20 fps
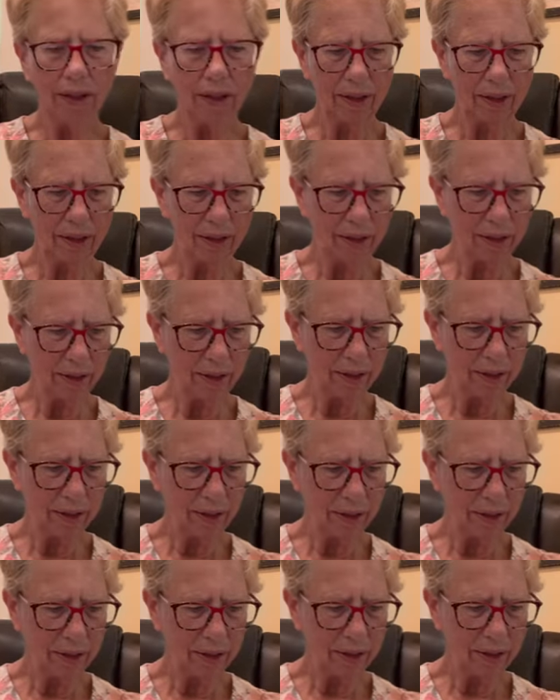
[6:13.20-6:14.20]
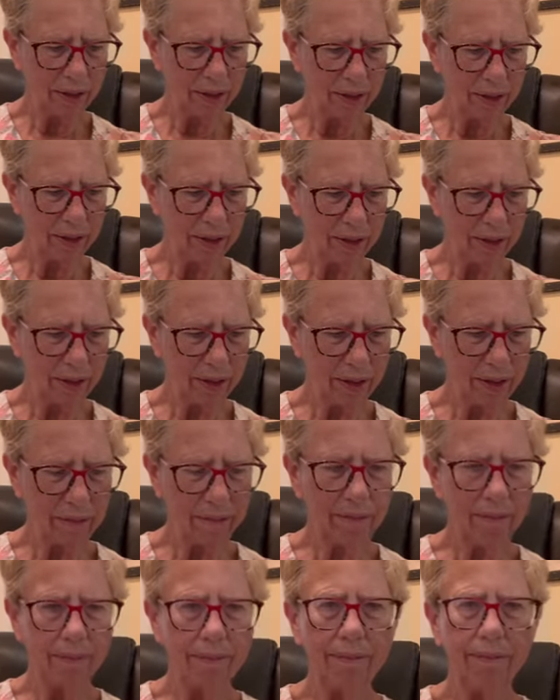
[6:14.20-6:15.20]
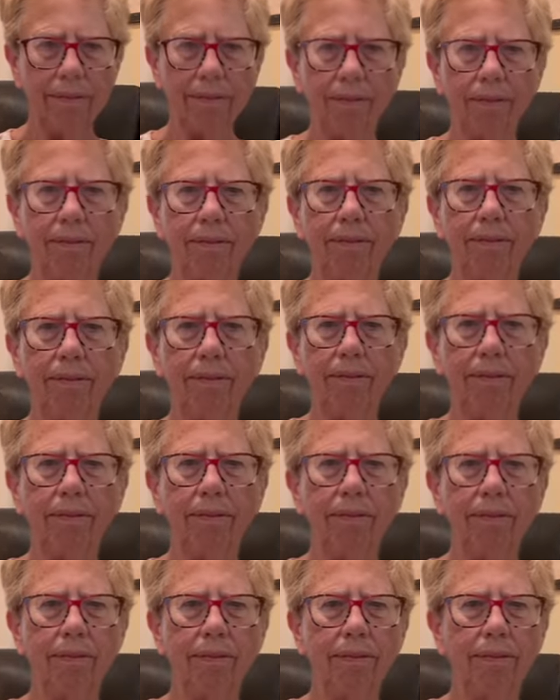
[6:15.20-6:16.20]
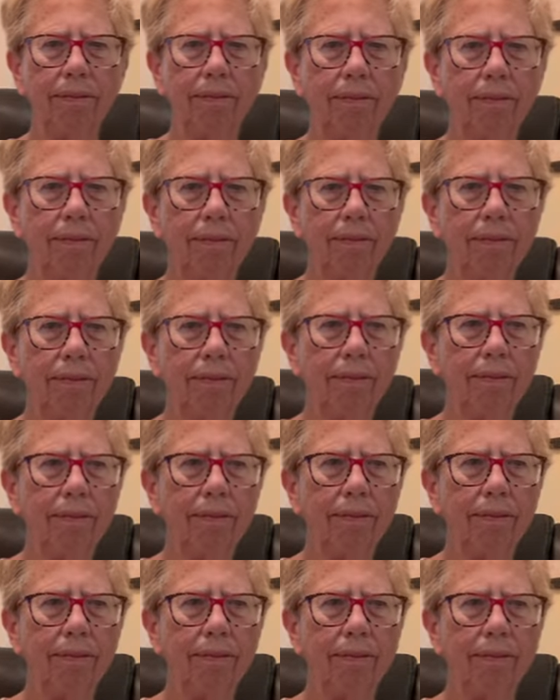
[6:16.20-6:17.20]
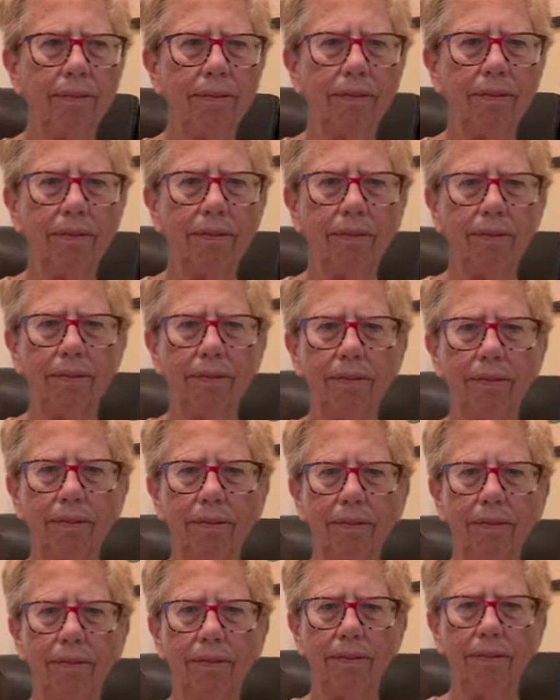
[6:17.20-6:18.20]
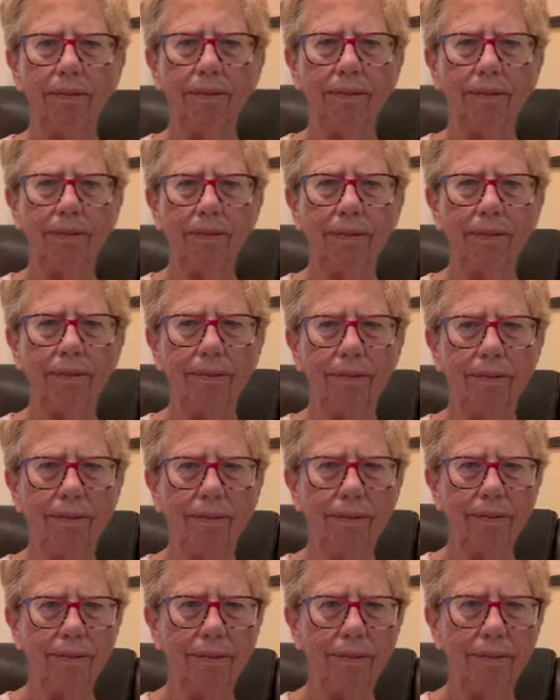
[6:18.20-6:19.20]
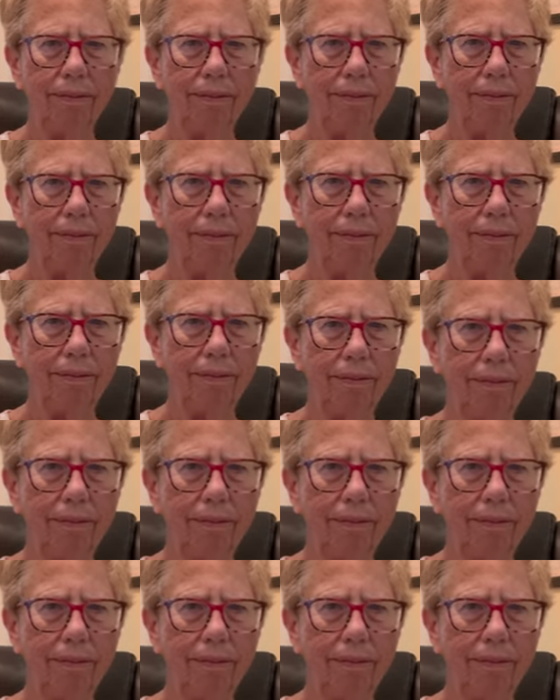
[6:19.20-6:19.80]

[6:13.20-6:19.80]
[no speech]